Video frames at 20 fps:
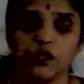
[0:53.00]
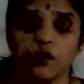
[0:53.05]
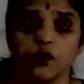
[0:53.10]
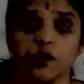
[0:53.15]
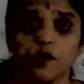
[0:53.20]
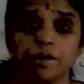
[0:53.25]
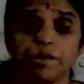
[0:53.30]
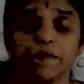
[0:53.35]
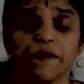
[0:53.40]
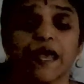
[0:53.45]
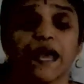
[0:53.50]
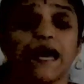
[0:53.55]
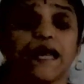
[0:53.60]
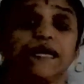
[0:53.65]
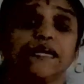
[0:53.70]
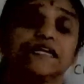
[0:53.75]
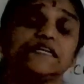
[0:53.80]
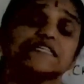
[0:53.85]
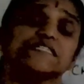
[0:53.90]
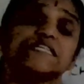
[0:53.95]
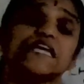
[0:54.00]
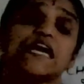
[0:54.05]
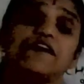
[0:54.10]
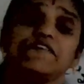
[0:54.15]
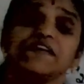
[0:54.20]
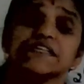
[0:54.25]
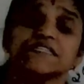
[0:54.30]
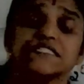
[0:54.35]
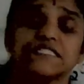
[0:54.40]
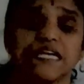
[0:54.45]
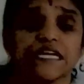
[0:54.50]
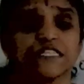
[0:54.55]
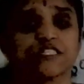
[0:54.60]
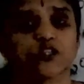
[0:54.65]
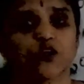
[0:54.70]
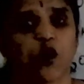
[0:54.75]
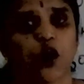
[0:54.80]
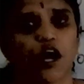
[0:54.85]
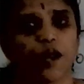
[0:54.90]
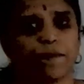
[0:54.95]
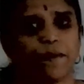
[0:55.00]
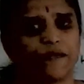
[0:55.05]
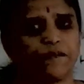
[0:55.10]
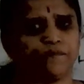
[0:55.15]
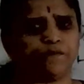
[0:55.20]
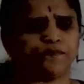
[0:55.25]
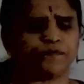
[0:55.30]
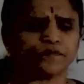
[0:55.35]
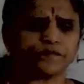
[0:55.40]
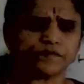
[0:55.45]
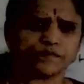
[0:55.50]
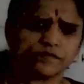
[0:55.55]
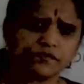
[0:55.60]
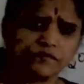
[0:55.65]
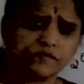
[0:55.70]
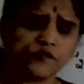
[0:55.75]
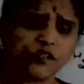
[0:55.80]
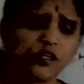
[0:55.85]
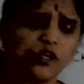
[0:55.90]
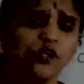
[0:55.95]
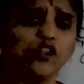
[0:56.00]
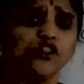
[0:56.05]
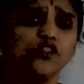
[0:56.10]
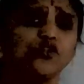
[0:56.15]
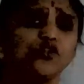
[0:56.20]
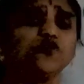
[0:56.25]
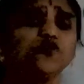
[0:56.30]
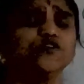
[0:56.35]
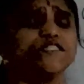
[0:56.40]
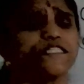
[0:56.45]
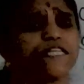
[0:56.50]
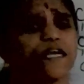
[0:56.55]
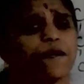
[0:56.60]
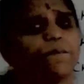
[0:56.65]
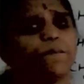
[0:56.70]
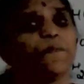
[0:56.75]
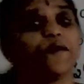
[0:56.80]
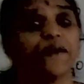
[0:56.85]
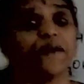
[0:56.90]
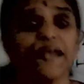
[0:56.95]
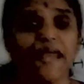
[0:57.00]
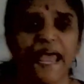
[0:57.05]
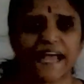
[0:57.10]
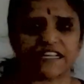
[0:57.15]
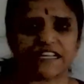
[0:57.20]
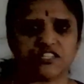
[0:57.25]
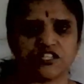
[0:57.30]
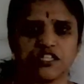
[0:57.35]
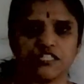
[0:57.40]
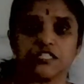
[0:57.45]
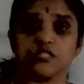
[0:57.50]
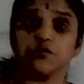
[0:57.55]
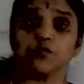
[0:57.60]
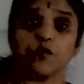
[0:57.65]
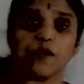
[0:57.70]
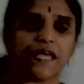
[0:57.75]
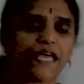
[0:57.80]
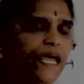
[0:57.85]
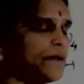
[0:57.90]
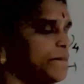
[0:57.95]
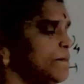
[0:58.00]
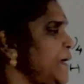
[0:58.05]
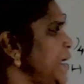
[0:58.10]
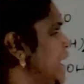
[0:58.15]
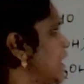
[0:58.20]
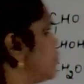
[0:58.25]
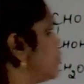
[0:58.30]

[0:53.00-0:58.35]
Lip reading: group and it is having 6 carbon. Through some reactions we can make